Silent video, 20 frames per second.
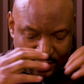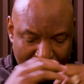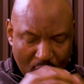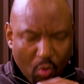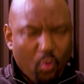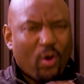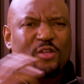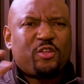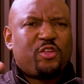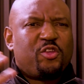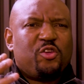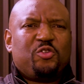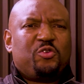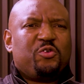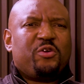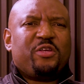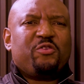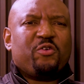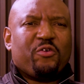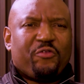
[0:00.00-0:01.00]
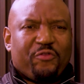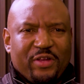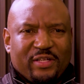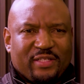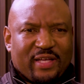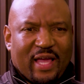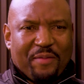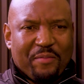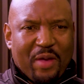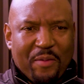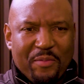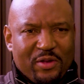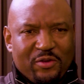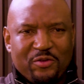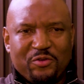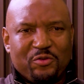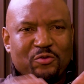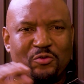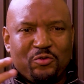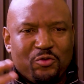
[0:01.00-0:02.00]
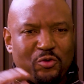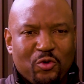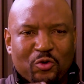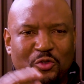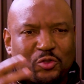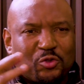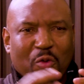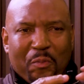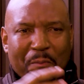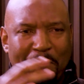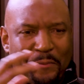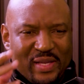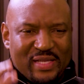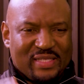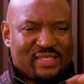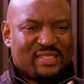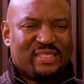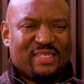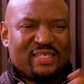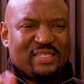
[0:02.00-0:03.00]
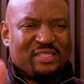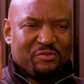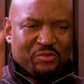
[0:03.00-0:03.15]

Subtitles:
What do you do in your free time? I mean, you look so busy.